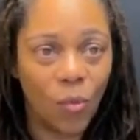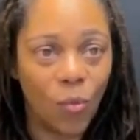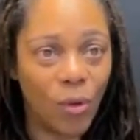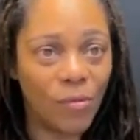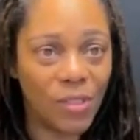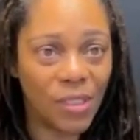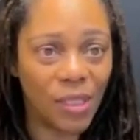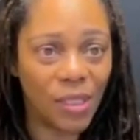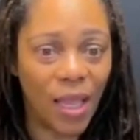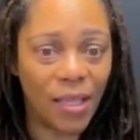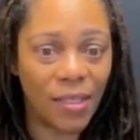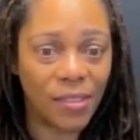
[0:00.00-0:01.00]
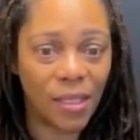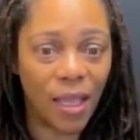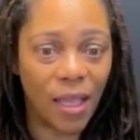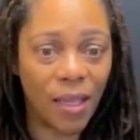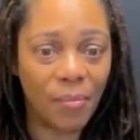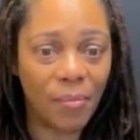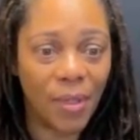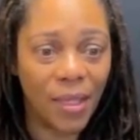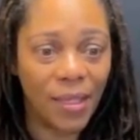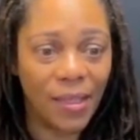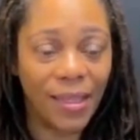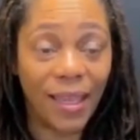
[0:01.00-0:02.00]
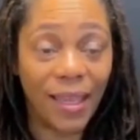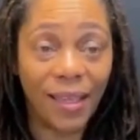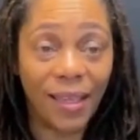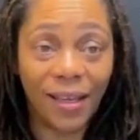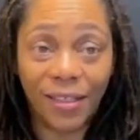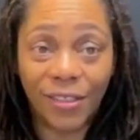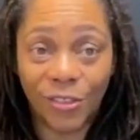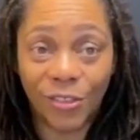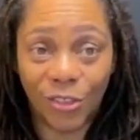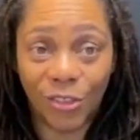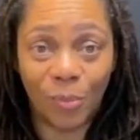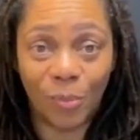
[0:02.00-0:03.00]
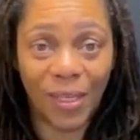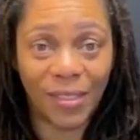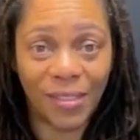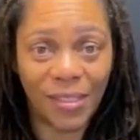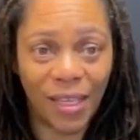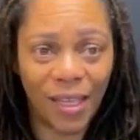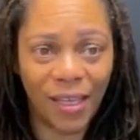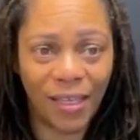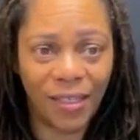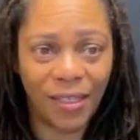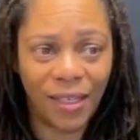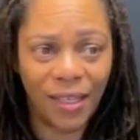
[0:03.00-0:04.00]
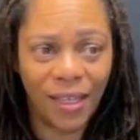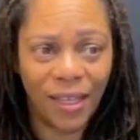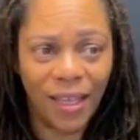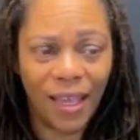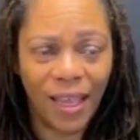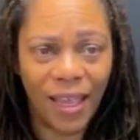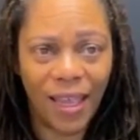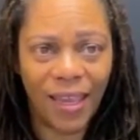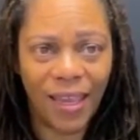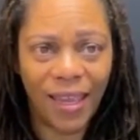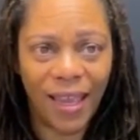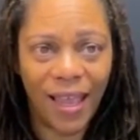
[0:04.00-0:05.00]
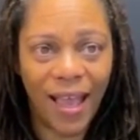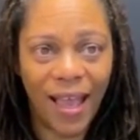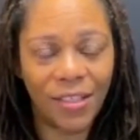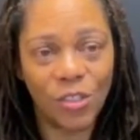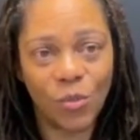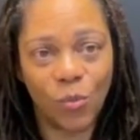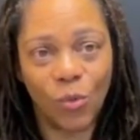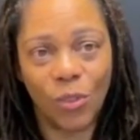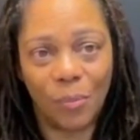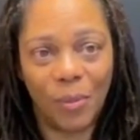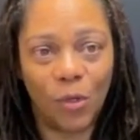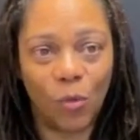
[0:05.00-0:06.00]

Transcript: When was the last time they honored you by saying, hey, I just want to be